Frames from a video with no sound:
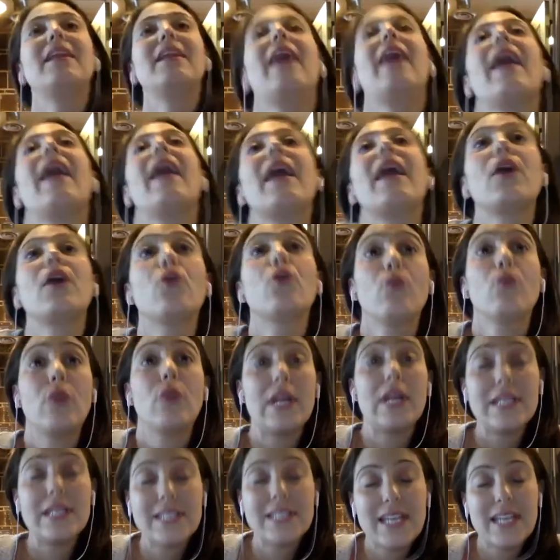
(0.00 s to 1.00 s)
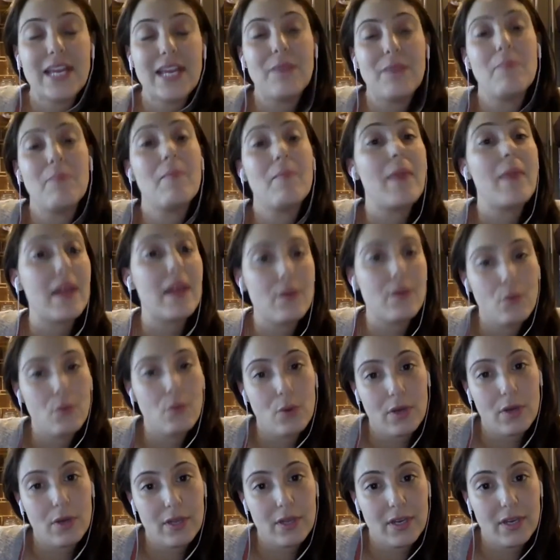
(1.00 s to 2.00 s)
a green tea mint
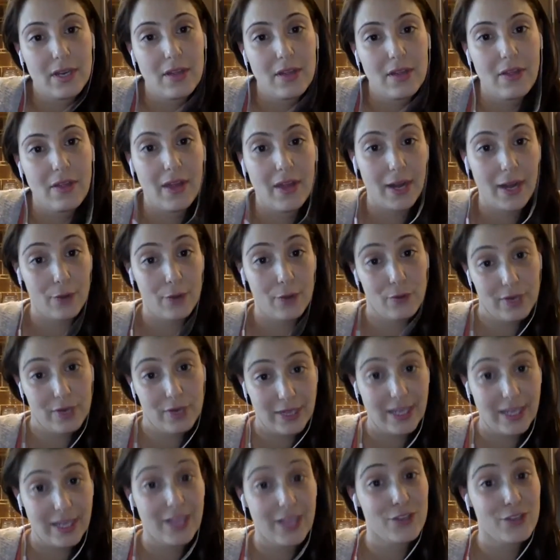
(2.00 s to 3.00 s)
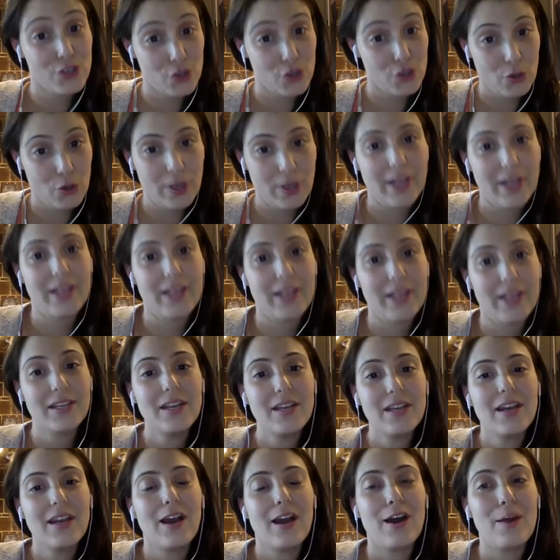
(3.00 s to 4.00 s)
one that I really enjoyed.
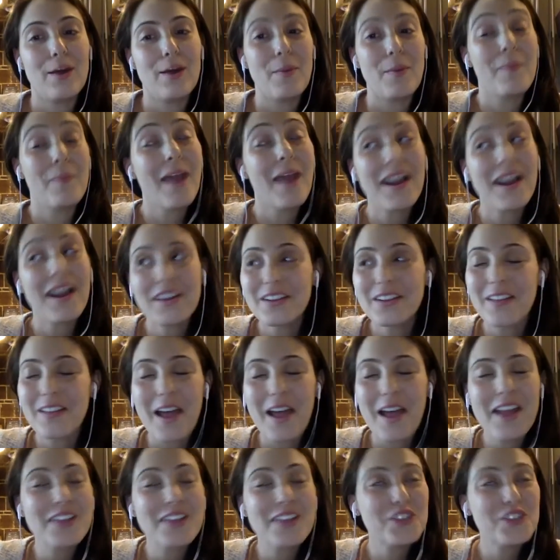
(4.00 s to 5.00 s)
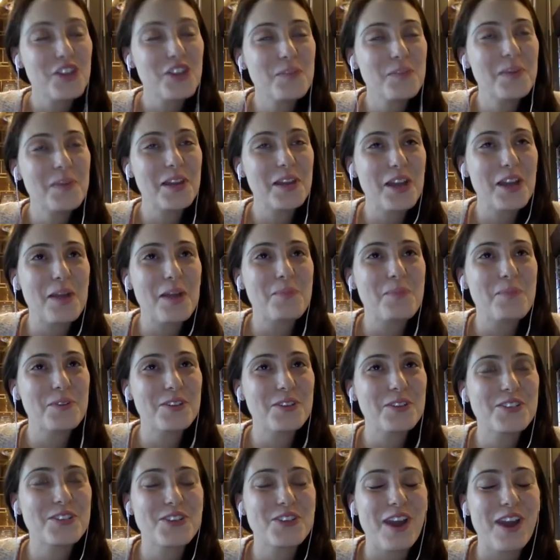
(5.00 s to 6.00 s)
Um, I'm not gonna lie, it took me a couple
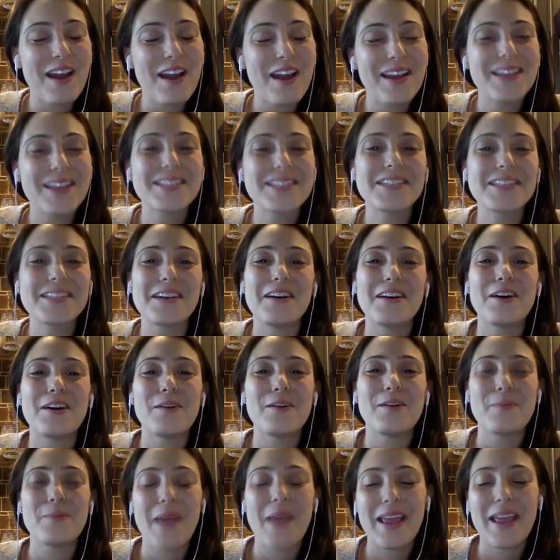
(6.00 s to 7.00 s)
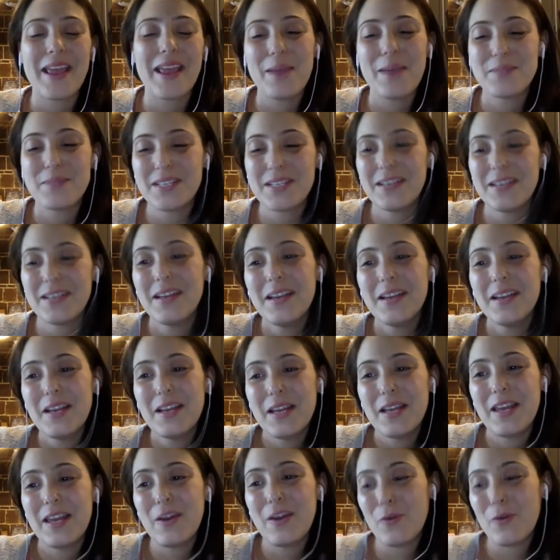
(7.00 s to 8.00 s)
of tries. Um, I kept
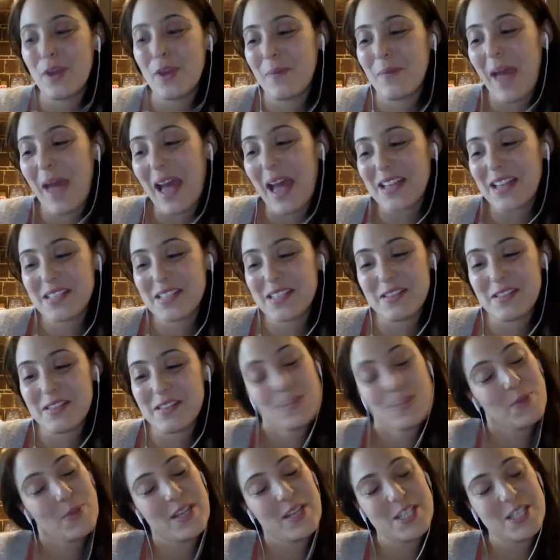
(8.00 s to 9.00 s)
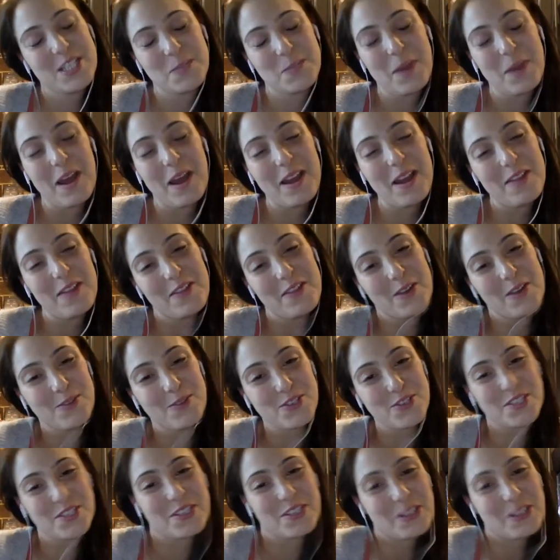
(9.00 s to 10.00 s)
going past the sweet spot and then it was
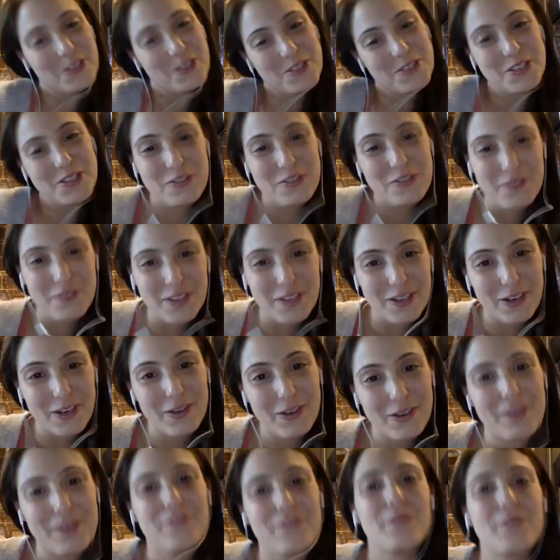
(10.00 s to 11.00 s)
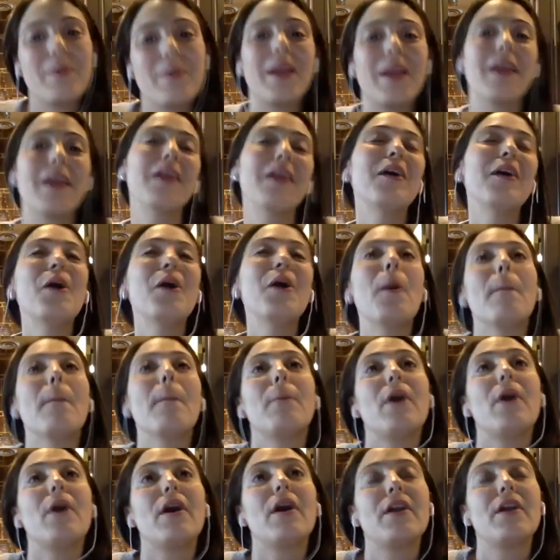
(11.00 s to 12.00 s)
just a little too vinegary for me
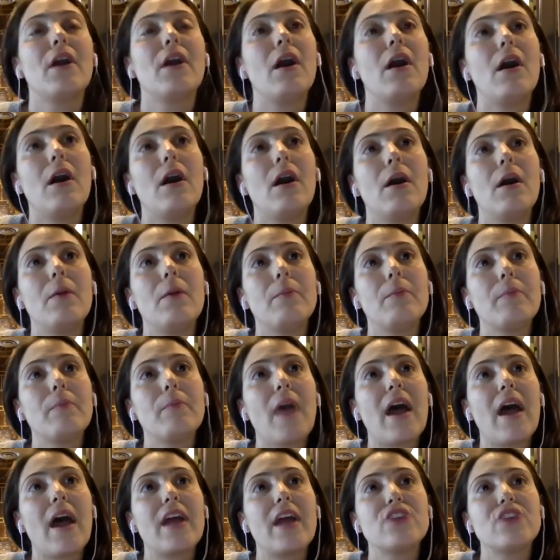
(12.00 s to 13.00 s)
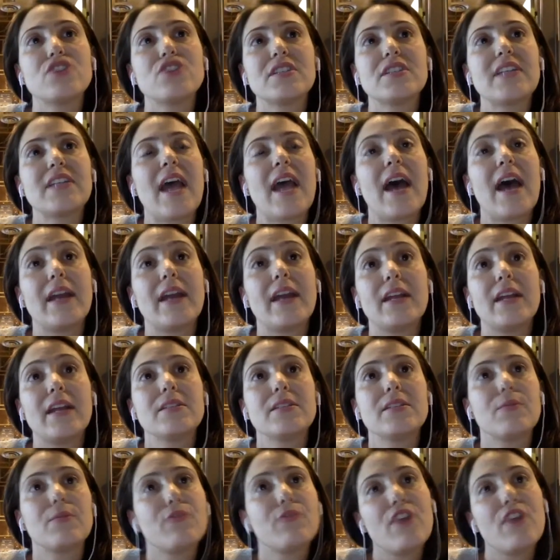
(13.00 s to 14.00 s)
but um i just added
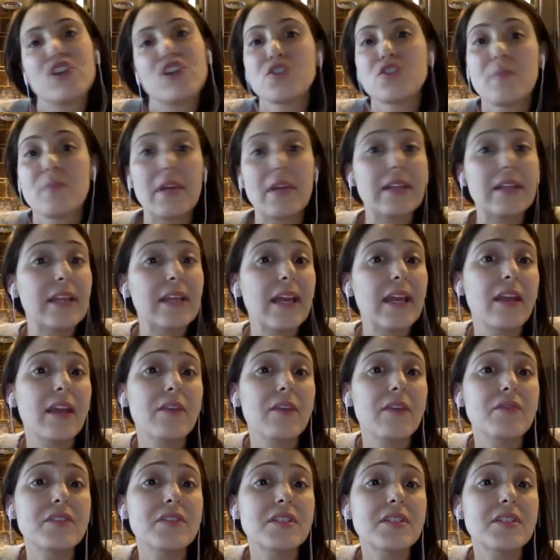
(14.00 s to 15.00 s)
some fresh mint leaves